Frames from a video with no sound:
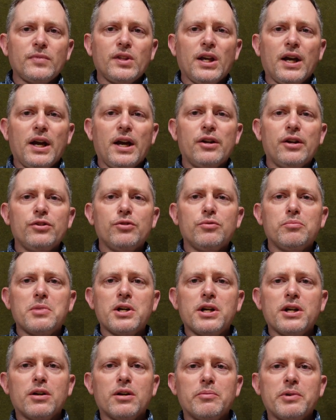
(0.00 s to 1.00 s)
how you
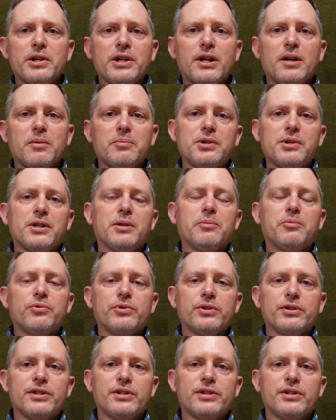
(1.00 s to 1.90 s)
may or may not be able to